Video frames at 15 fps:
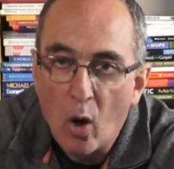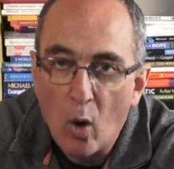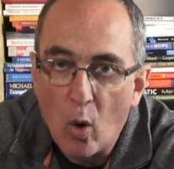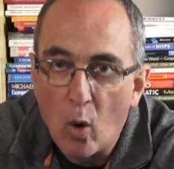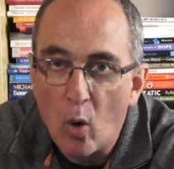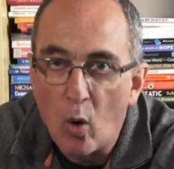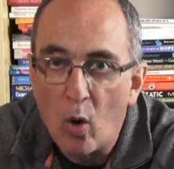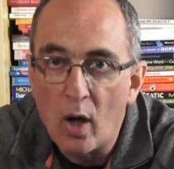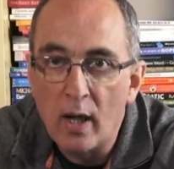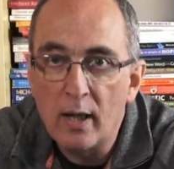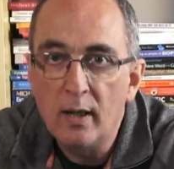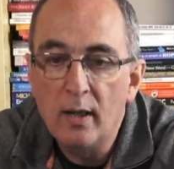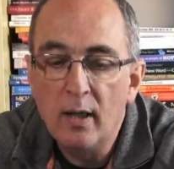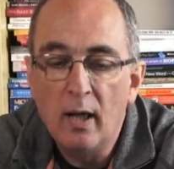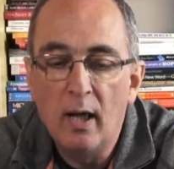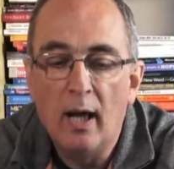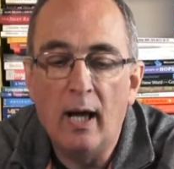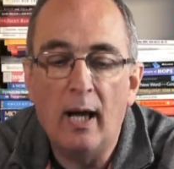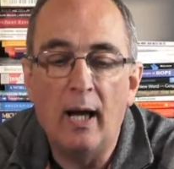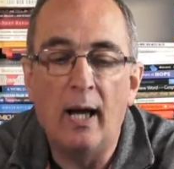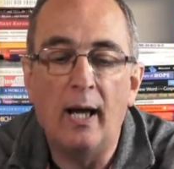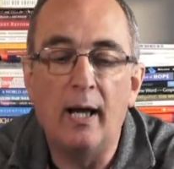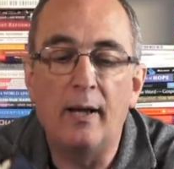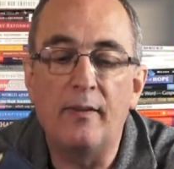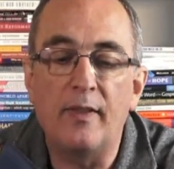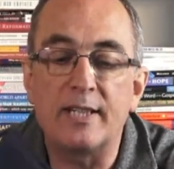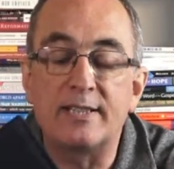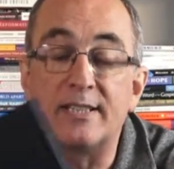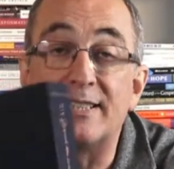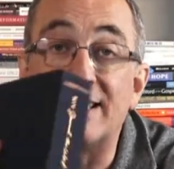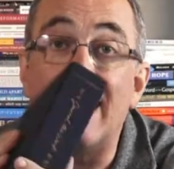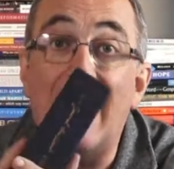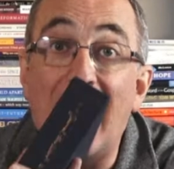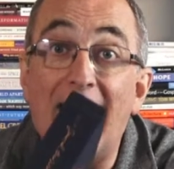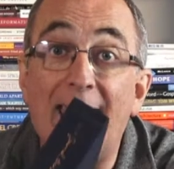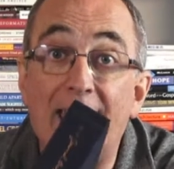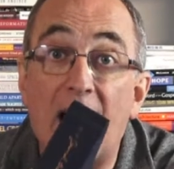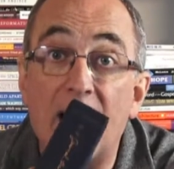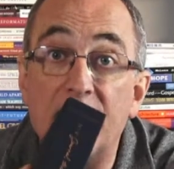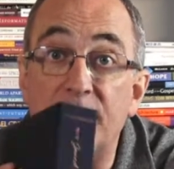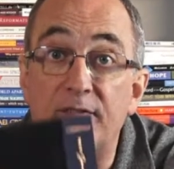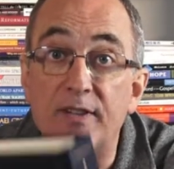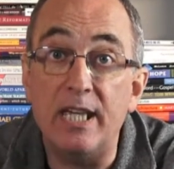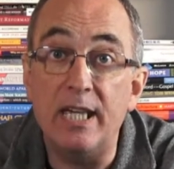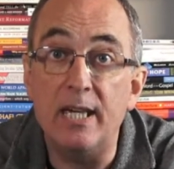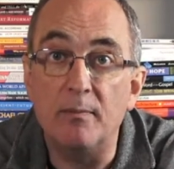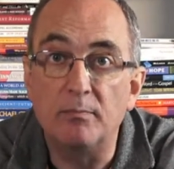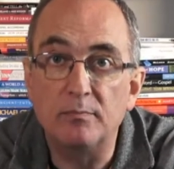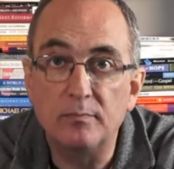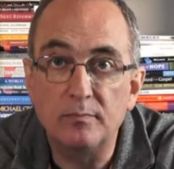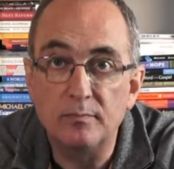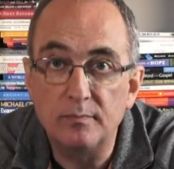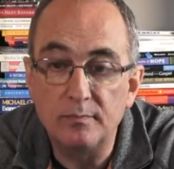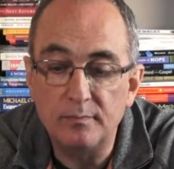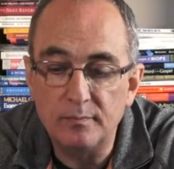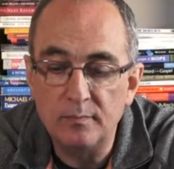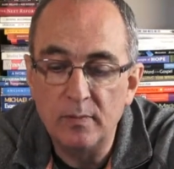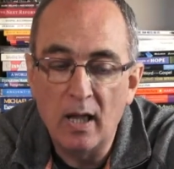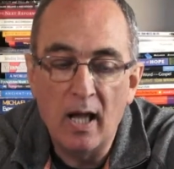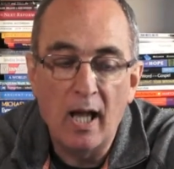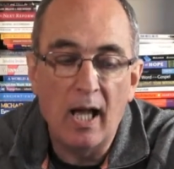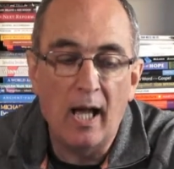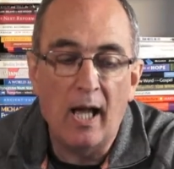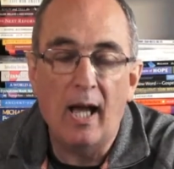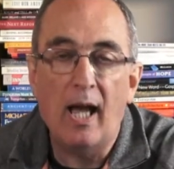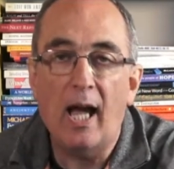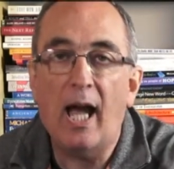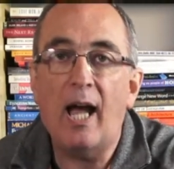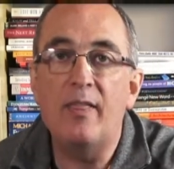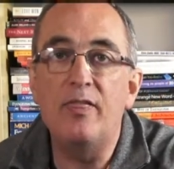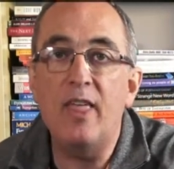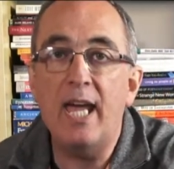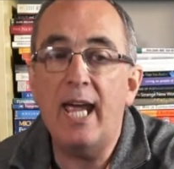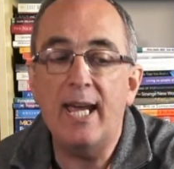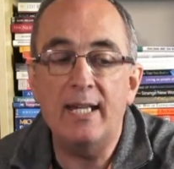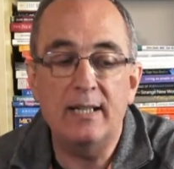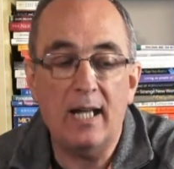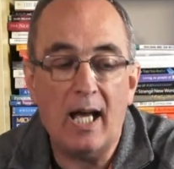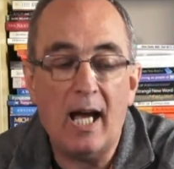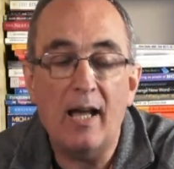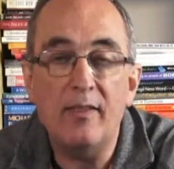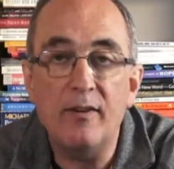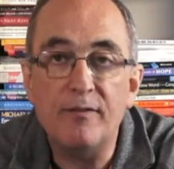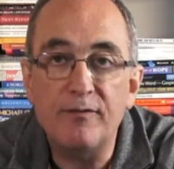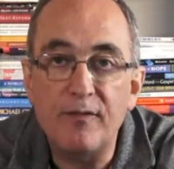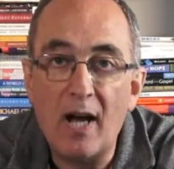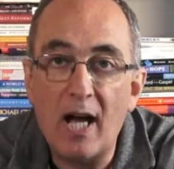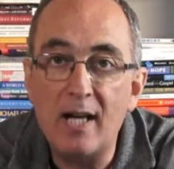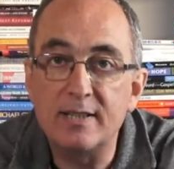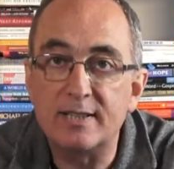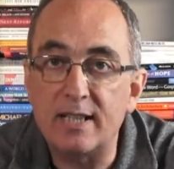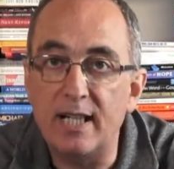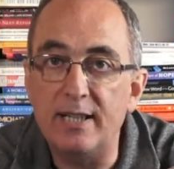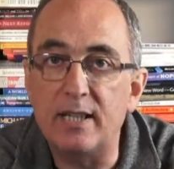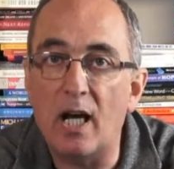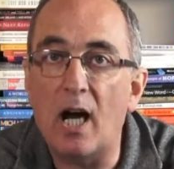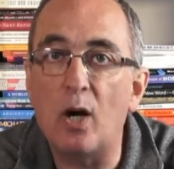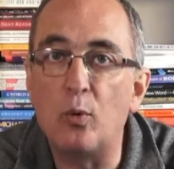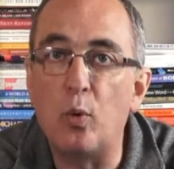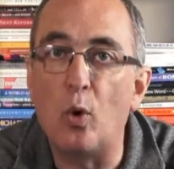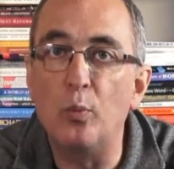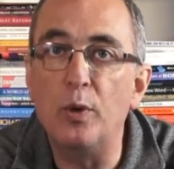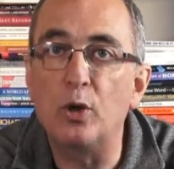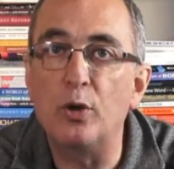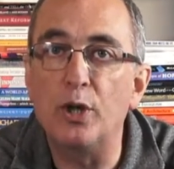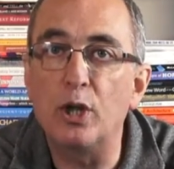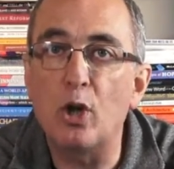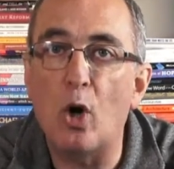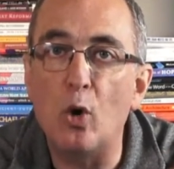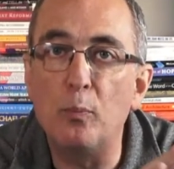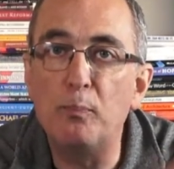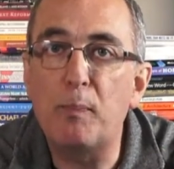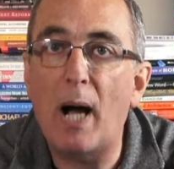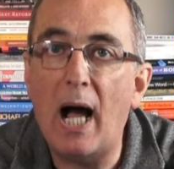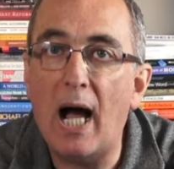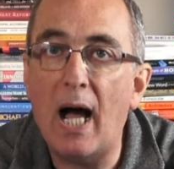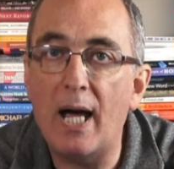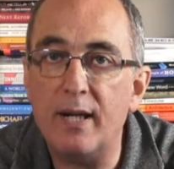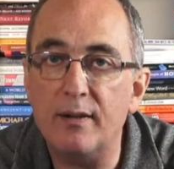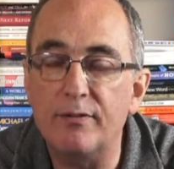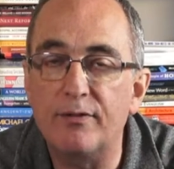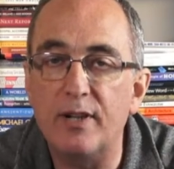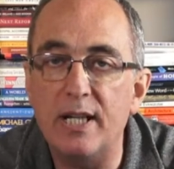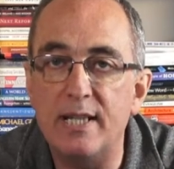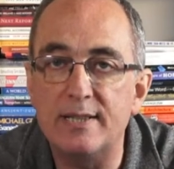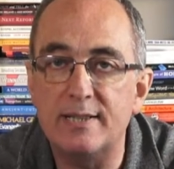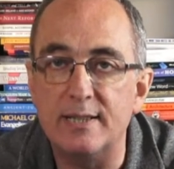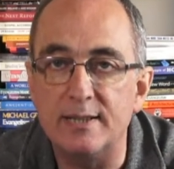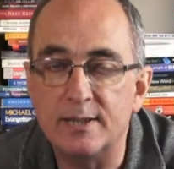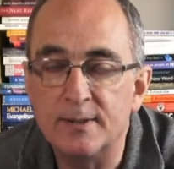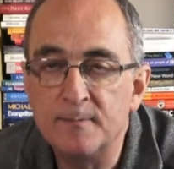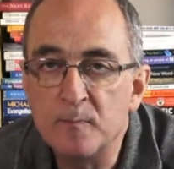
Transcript: or this is the NIV. And then at the far side are what we're going to call paraphrases,